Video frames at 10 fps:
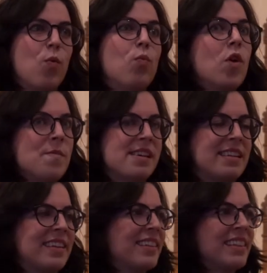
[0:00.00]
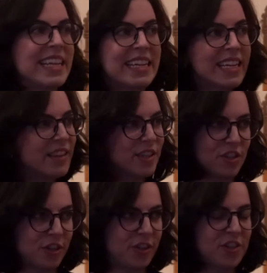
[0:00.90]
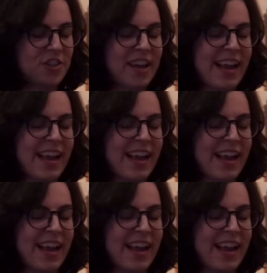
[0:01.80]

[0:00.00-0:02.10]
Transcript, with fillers: woman leading the church